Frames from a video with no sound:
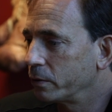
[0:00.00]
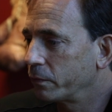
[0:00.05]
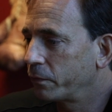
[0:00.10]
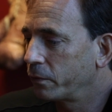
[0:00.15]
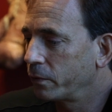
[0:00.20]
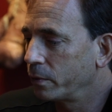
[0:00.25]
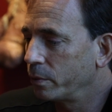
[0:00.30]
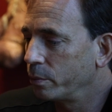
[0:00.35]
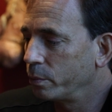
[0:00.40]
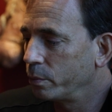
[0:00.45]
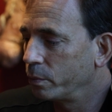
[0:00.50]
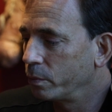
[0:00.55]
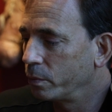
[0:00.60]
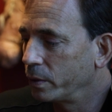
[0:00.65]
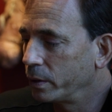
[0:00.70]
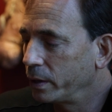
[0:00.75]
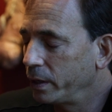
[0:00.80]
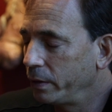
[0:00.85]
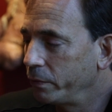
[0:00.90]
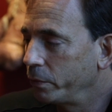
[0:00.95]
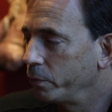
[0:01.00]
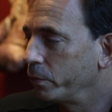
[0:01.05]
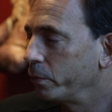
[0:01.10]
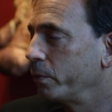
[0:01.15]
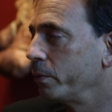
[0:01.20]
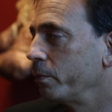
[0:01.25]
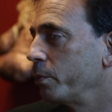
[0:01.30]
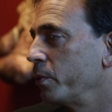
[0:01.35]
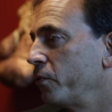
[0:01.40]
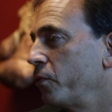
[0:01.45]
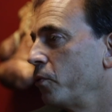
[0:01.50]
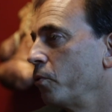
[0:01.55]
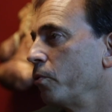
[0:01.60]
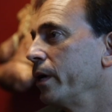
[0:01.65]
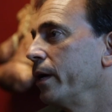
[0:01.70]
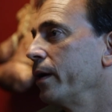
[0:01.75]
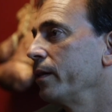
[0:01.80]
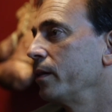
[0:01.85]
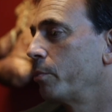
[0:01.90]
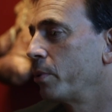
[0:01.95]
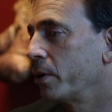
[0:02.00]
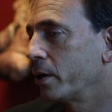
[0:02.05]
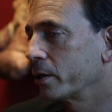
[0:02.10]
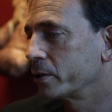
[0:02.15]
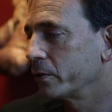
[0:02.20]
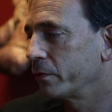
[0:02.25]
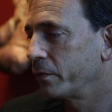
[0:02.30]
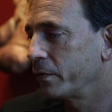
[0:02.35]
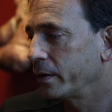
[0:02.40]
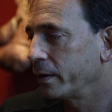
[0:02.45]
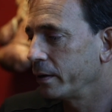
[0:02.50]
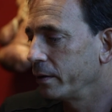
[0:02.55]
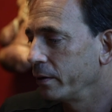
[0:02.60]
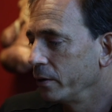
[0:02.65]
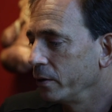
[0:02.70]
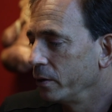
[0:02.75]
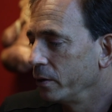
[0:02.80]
from even when we, before we had the Proksa fight,